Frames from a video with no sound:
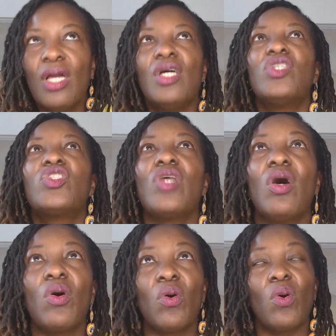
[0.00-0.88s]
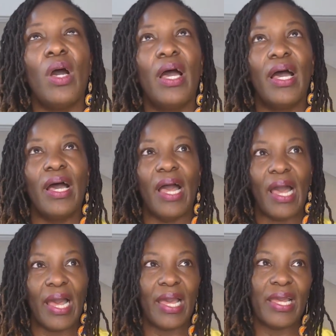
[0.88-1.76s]
So
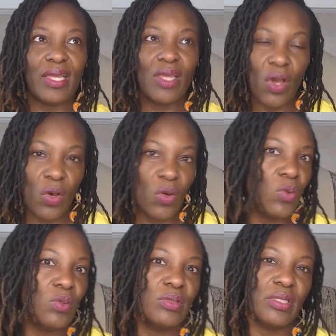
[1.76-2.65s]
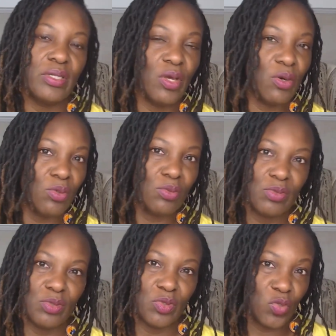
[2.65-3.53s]
I go, you know,
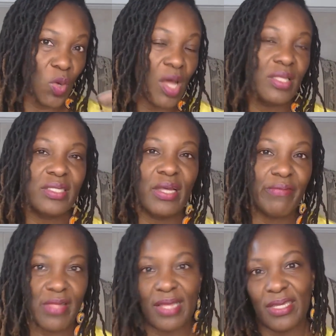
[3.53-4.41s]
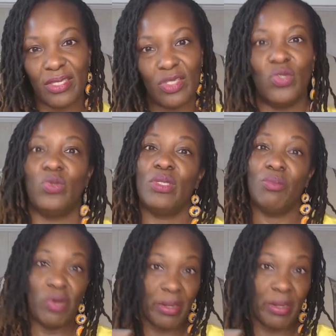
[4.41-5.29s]
do all the stuff that I need to do to
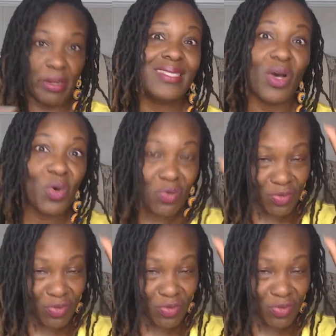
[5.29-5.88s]
bring myself